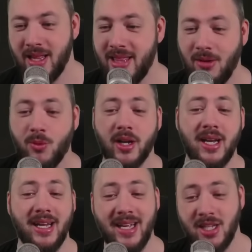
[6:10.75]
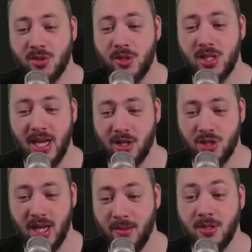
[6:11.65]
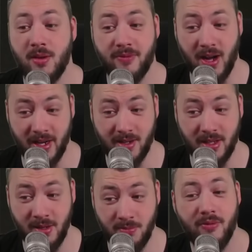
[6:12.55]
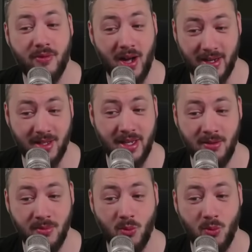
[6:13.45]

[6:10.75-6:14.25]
Then we're getting extra stash tabs, finally,